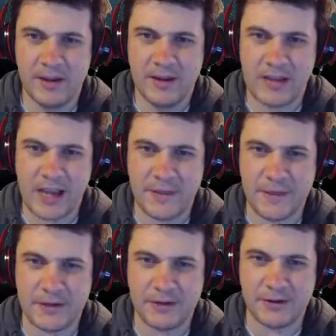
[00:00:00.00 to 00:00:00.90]
I
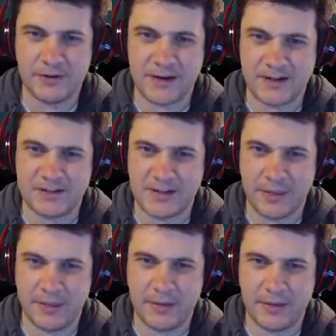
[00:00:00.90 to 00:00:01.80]
think you are correct,
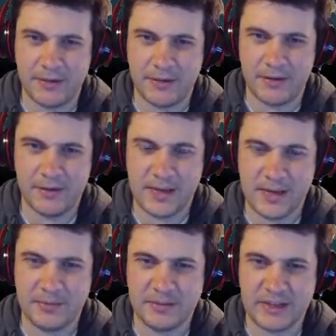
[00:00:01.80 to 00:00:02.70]
Seth. I
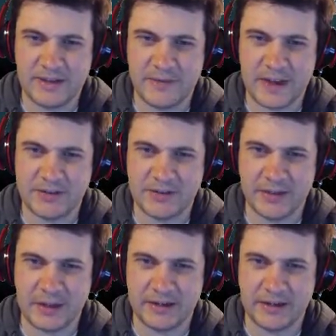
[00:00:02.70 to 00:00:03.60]
believe that is a
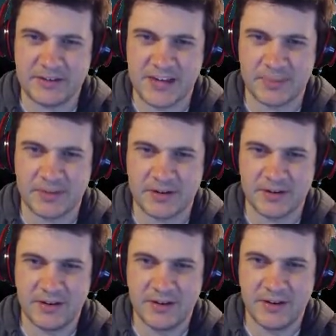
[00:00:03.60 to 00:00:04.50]
thing that has happened.
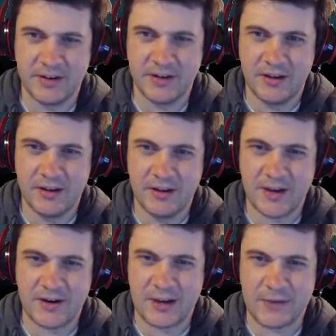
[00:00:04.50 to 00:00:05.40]

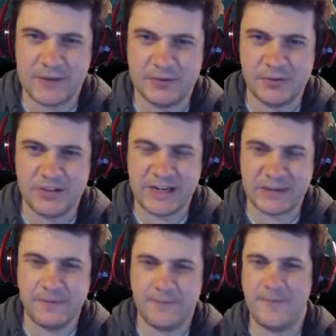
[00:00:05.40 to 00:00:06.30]
Alright, this will take
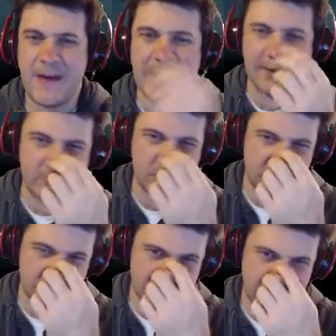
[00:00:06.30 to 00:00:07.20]
5
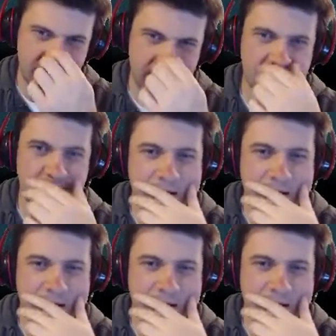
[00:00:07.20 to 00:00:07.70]
moves, apparently.